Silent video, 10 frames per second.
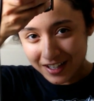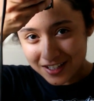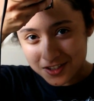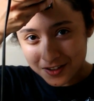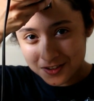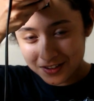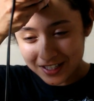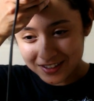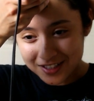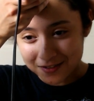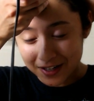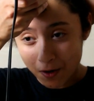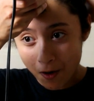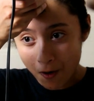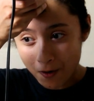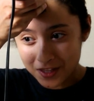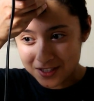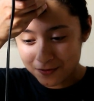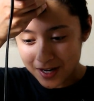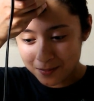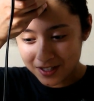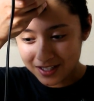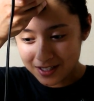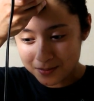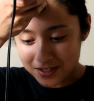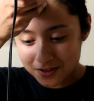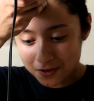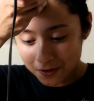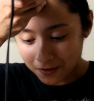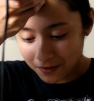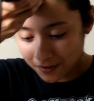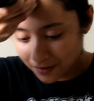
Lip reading: Okay, so do it like this, right? Oh, that's vibrating against my skull.